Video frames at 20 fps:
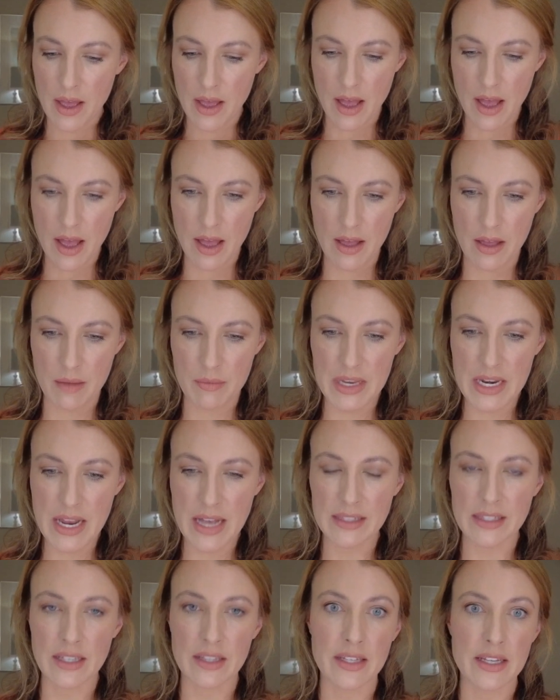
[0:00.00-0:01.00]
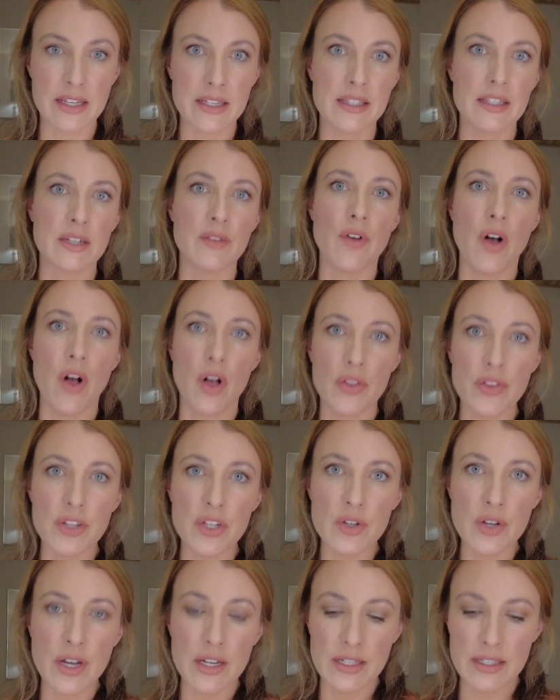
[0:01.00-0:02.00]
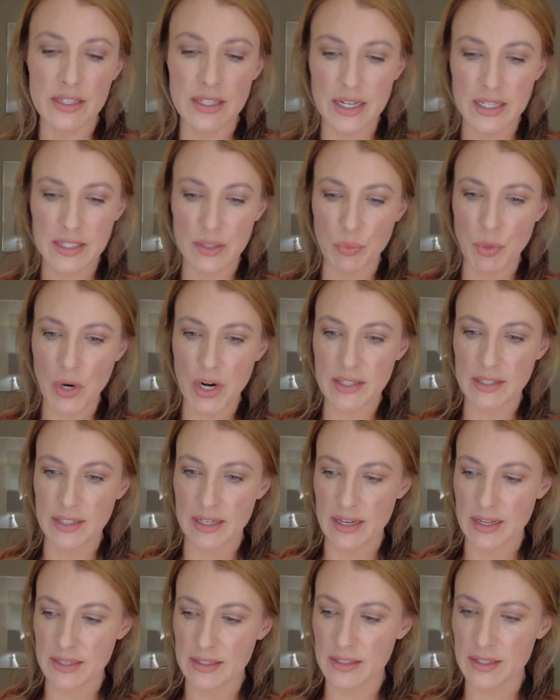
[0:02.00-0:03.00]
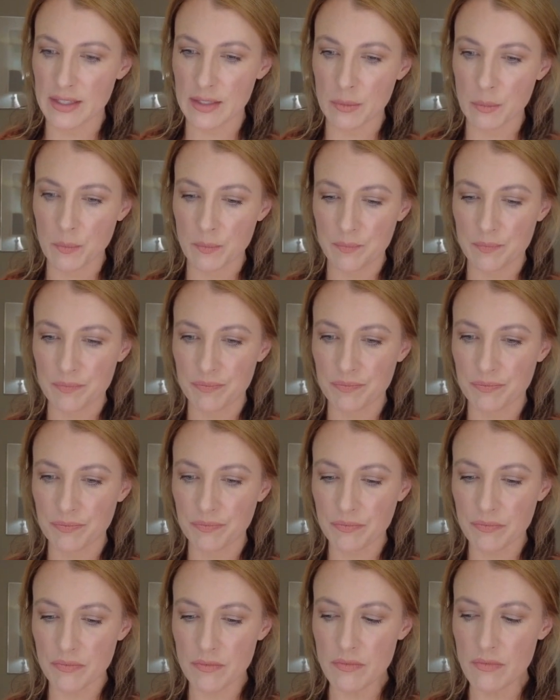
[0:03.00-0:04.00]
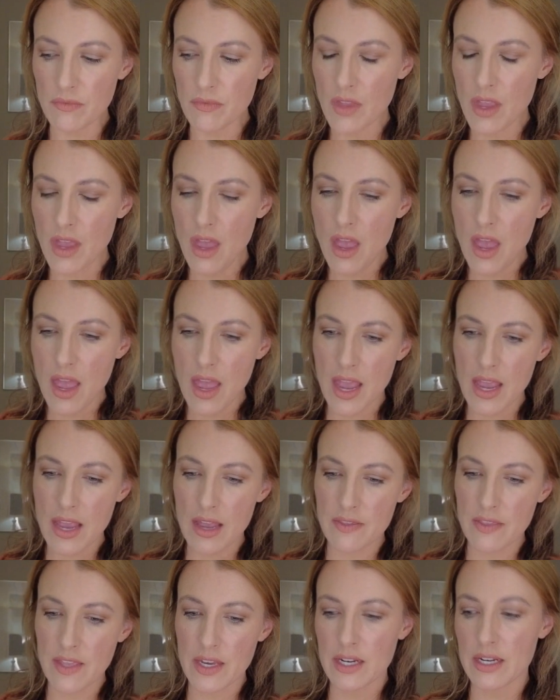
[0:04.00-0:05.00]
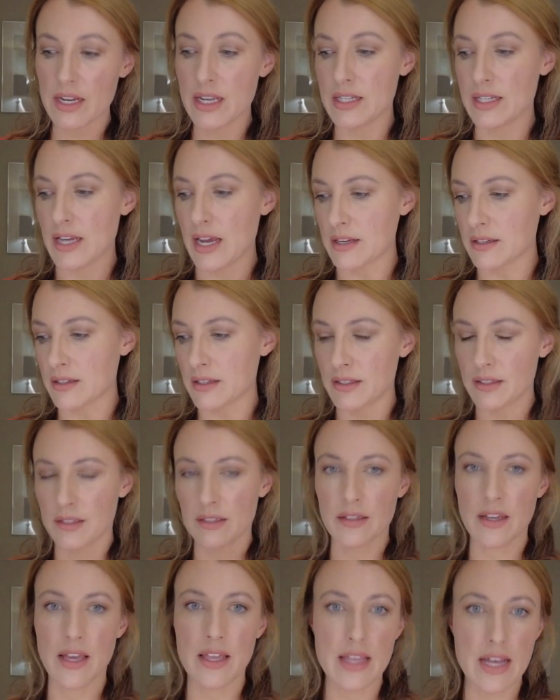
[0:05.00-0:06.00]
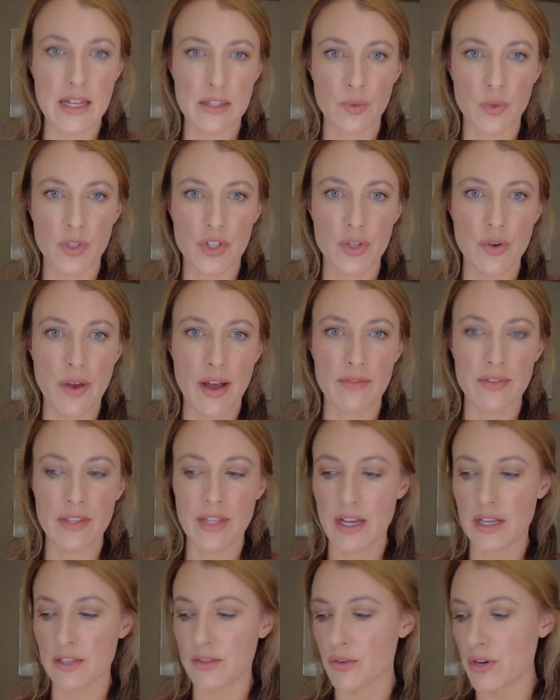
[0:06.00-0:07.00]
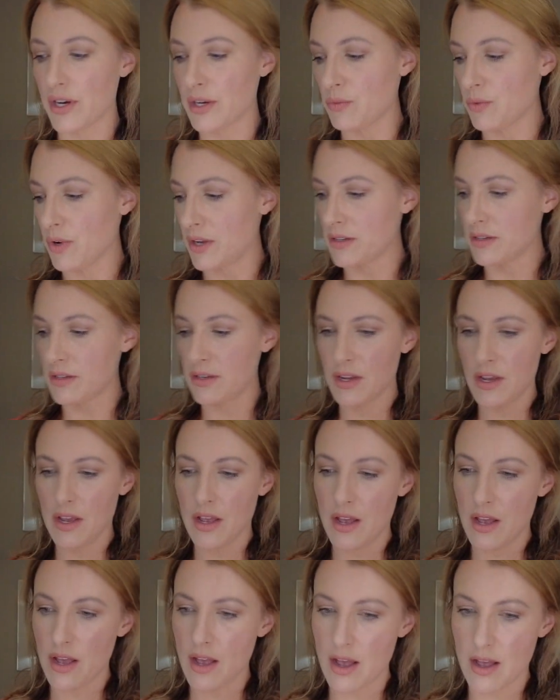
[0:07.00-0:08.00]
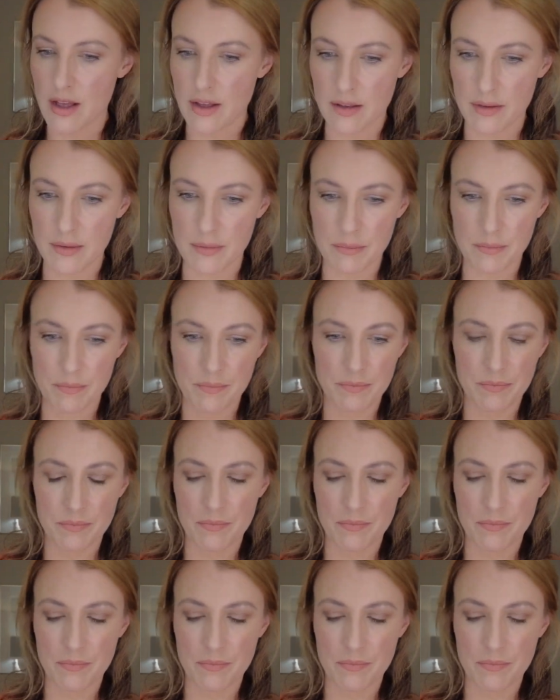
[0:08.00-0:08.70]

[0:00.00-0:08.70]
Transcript: It has a list of all the United States presidents and then an index. And that's what you have in the 8th grade one. The